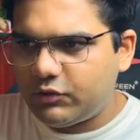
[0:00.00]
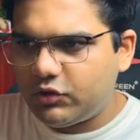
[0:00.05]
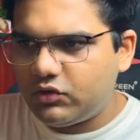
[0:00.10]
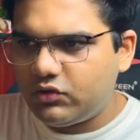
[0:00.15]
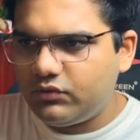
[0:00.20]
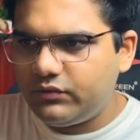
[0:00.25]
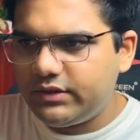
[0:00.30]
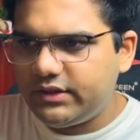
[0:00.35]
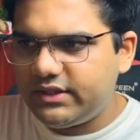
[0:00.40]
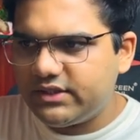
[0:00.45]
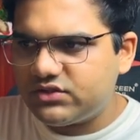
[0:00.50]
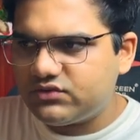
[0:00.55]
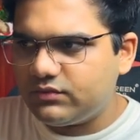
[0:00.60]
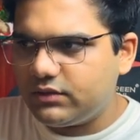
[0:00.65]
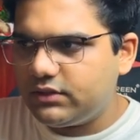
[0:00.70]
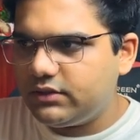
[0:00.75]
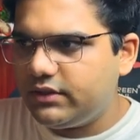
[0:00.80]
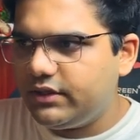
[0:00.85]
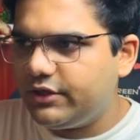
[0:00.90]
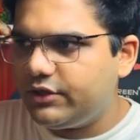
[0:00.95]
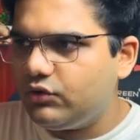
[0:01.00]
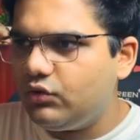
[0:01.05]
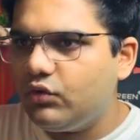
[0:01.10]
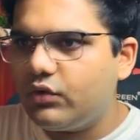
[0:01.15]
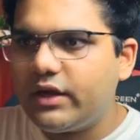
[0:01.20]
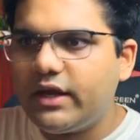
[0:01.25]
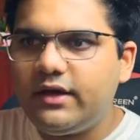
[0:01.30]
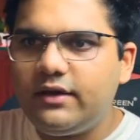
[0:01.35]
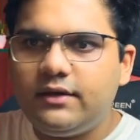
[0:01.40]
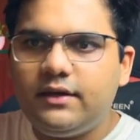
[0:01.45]
I'm going to go with this one. Hit
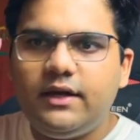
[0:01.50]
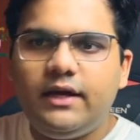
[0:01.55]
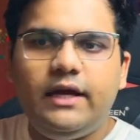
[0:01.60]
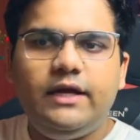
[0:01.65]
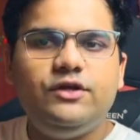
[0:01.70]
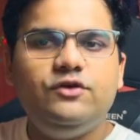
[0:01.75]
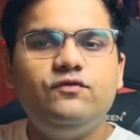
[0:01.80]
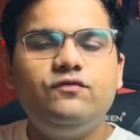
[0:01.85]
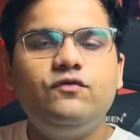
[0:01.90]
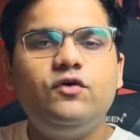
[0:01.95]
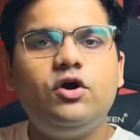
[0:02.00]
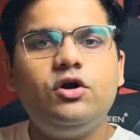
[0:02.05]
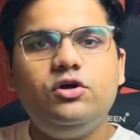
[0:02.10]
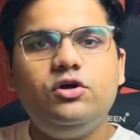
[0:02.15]
OK. And you've